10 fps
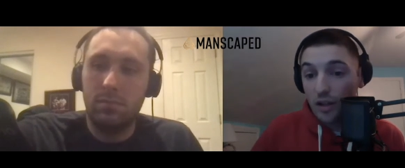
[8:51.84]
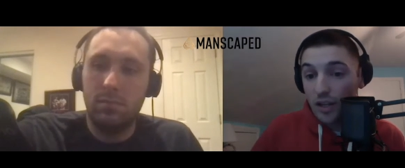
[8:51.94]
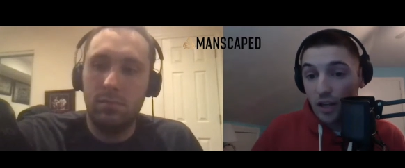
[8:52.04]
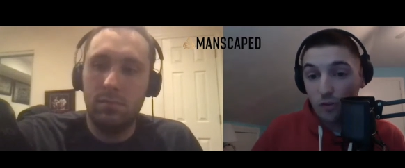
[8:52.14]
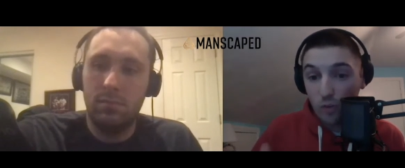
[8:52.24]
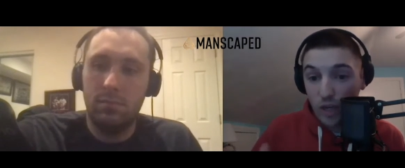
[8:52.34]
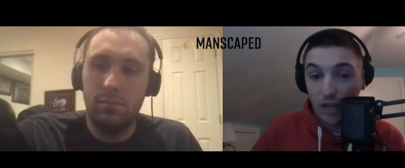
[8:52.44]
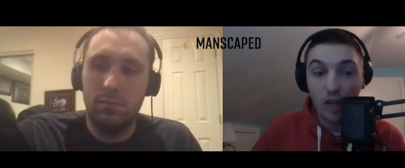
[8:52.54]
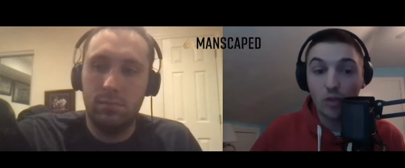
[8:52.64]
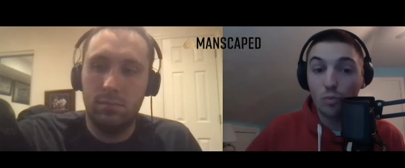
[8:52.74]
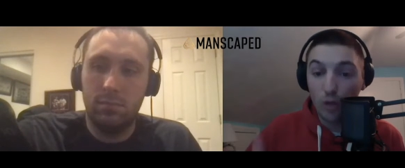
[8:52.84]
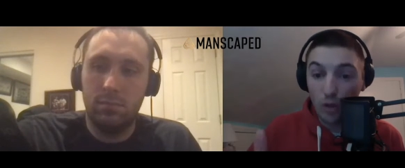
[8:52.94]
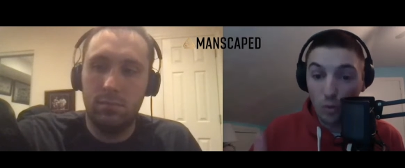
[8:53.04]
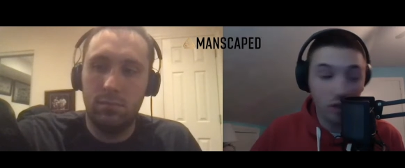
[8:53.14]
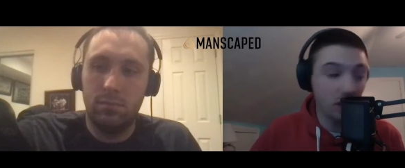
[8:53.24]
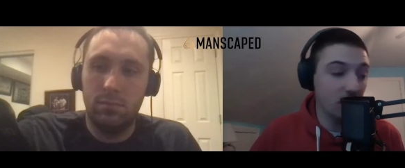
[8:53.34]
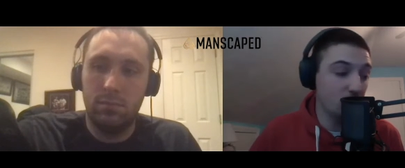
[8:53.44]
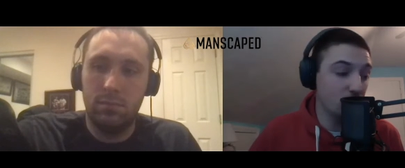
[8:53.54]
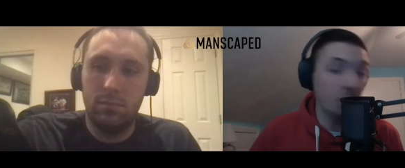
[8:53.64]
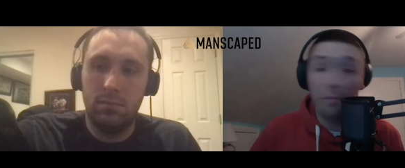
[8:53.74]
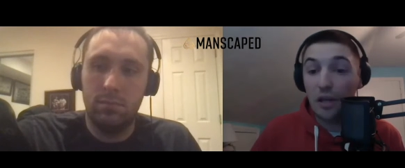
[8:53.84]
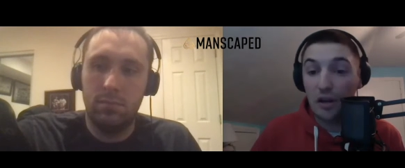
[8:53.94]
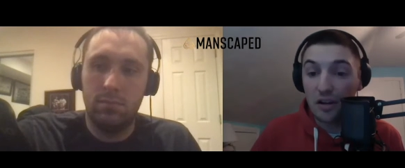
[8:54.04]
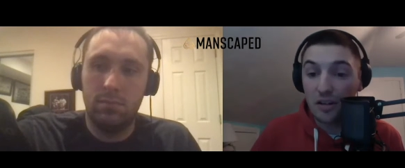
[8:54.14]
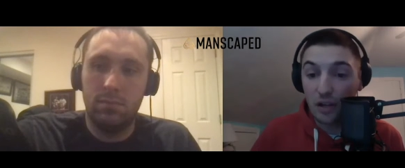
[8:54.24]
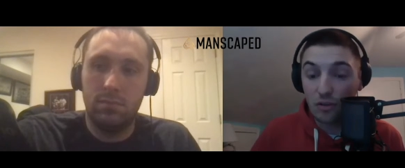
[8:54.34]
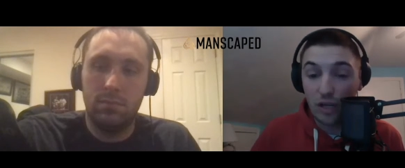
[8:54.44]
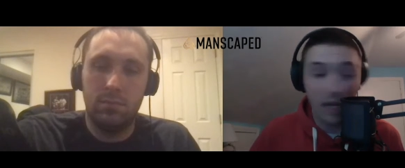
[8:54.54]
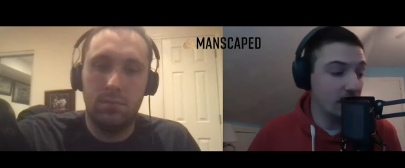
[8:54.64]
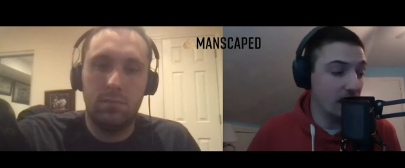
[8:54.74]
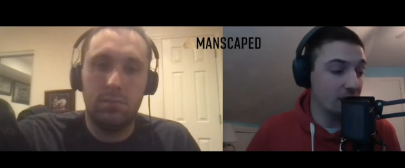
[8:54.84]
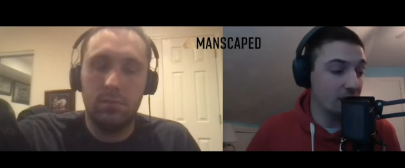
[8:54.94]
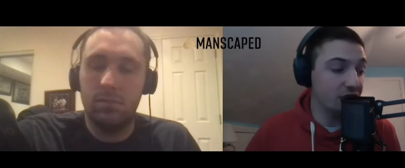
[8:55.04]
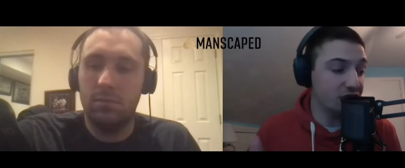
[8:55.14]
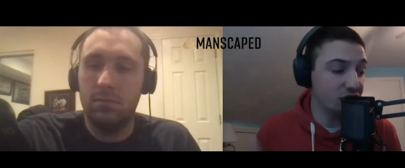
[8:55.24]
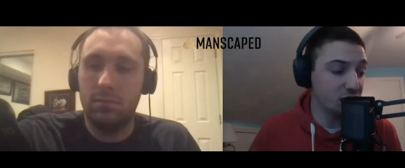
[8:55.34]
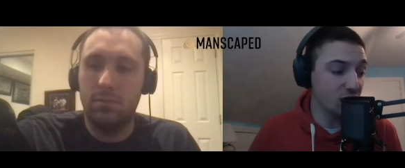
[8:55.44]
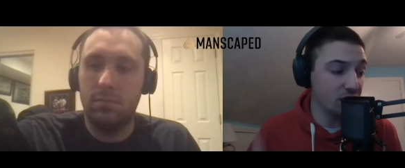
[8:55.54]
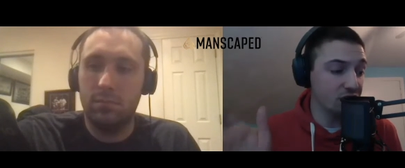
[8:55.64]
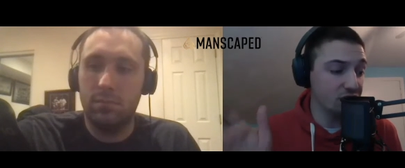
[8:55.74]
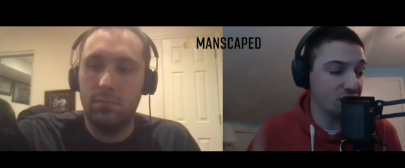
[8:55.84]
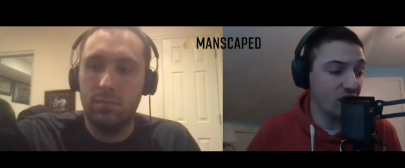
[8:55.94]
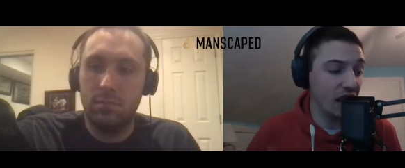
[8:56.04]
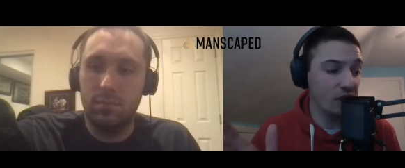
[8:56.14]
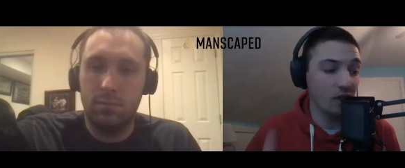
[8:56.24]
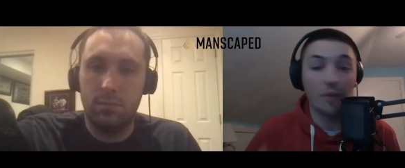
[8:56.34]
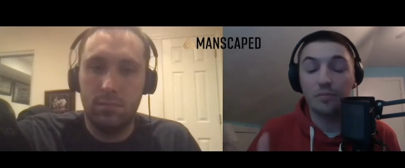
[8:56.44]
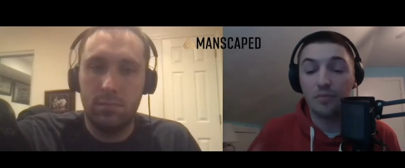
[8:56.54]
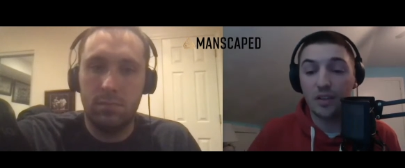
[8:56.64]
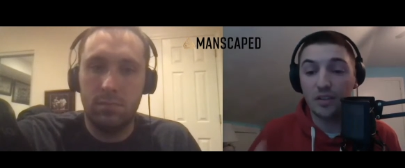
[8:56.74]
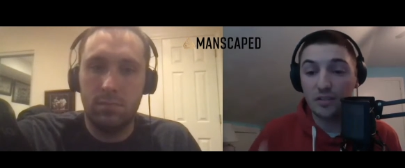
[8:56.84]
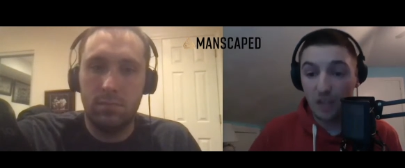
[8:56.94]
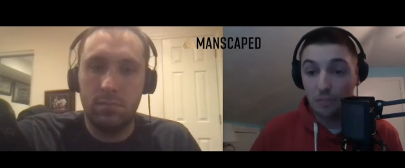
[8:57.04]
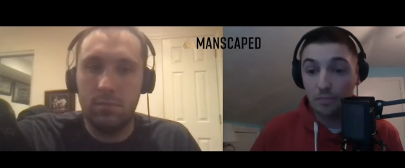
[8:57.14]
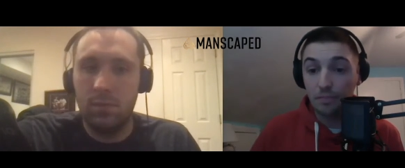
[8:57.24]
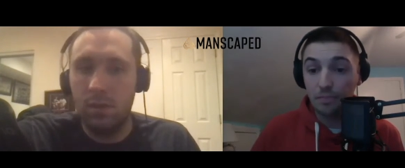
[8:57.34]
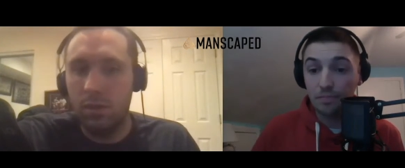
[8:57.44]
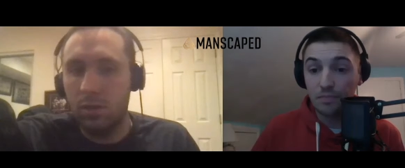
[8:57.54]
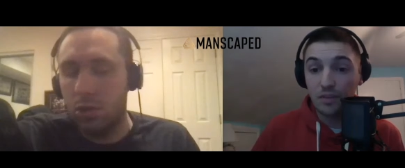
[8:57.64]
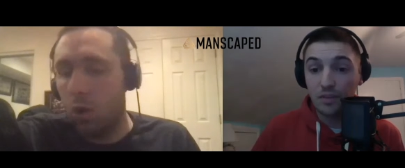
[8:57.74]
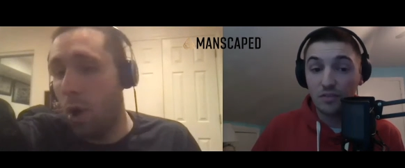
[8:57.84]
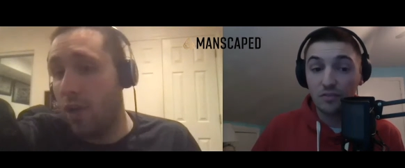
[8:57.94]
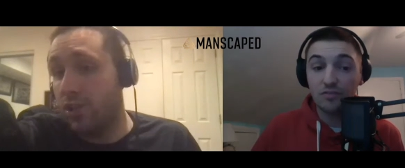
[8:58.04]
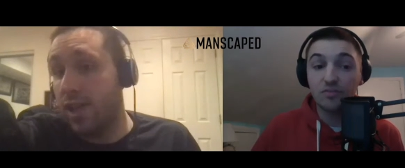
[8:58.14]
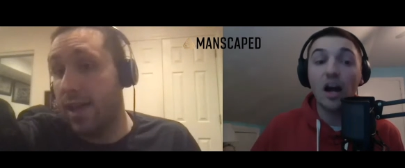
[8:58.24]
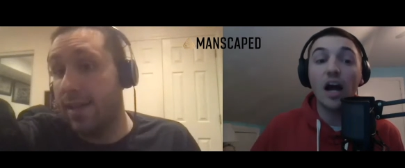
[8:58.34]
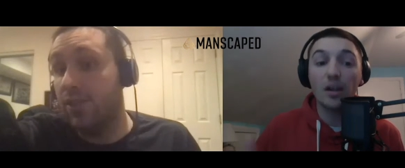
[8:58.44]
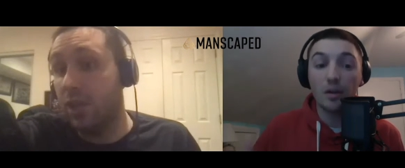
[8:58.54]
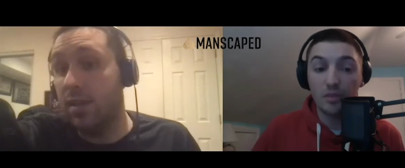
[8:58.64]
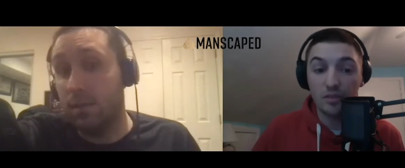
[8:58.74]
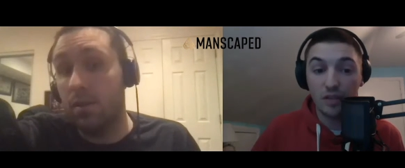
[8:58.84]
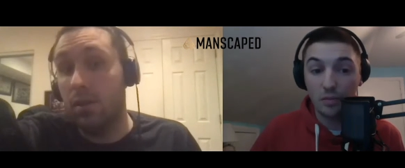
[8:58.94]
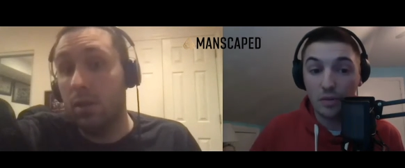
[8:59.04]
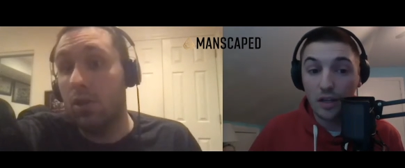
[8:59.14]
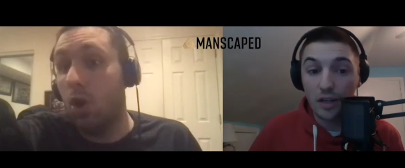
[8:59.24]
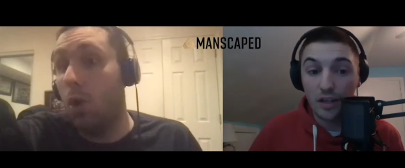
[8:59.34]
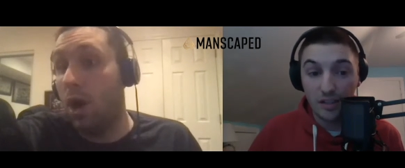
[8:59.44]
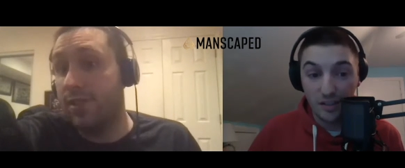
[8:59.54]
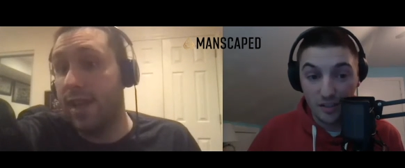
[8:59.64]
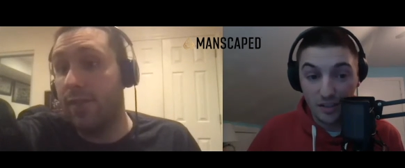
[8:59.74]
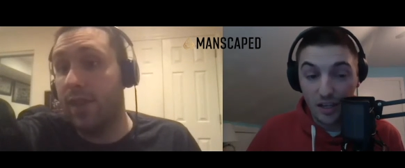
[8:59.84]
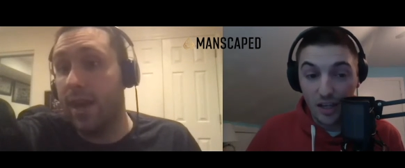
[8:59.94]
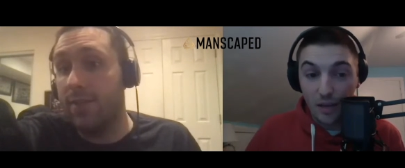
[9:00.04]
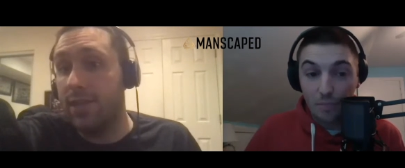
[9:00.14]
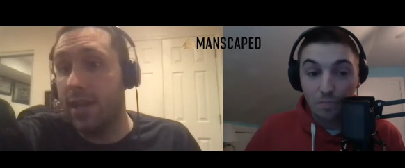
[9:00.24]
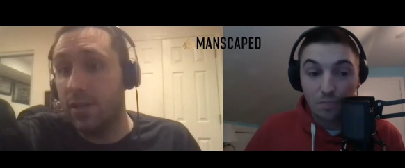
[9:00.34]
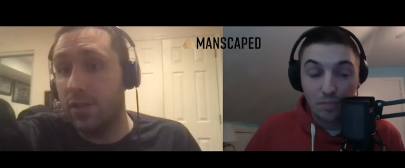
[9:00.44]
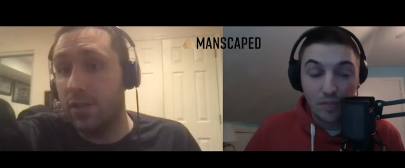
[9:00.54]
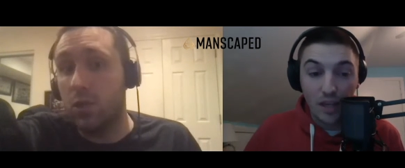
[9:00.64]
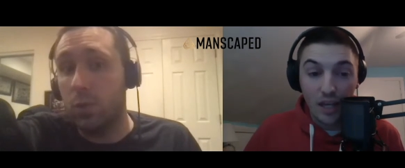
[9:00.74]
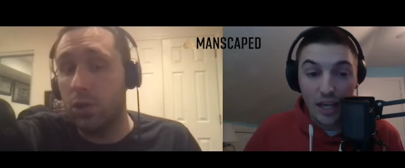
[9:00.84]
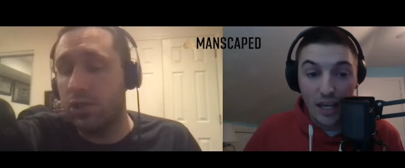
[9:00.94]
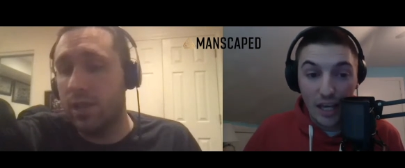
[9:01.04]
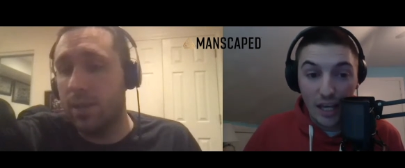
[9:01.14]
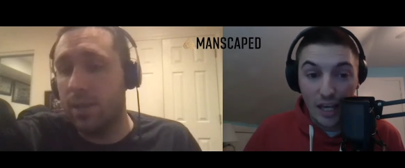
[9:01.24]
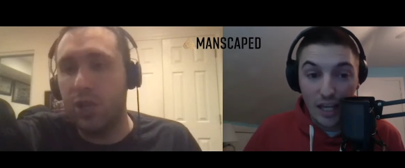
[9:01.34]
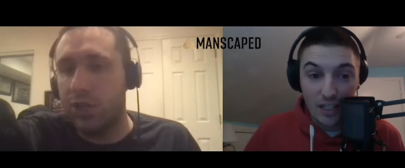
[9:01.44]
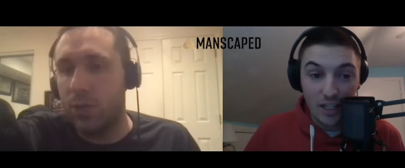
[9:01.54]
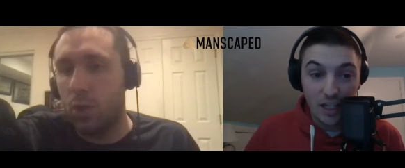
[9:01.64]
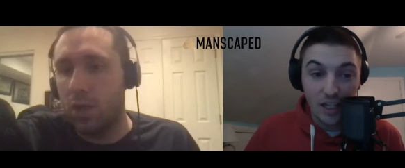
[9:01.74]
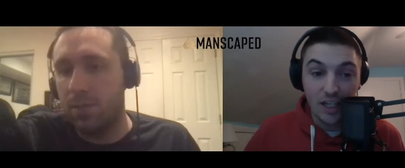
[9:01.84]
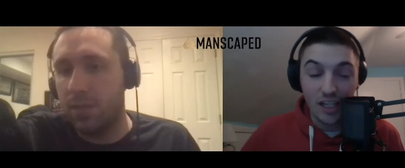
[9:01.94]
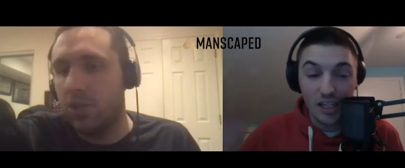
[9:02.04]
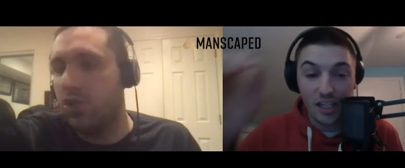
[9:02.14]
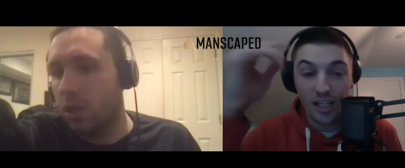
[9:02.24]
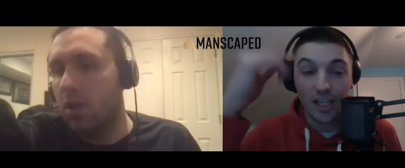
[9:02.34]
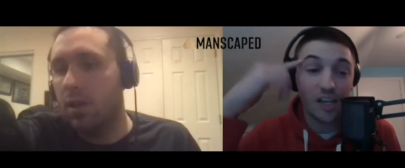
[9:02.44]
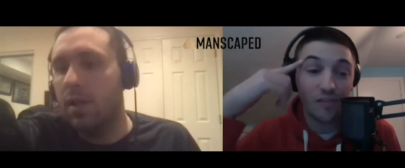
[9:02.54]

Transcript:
Speaker 1: If you can't get your, put your work in, you shouldn't be here, essentially, and, like, f- tried to fire up this team.
Speaker 2: Go watch that. Go watch that if you haven't yet. It's on Twitter. Just type in J J. Watt speech.
Speaker 1: If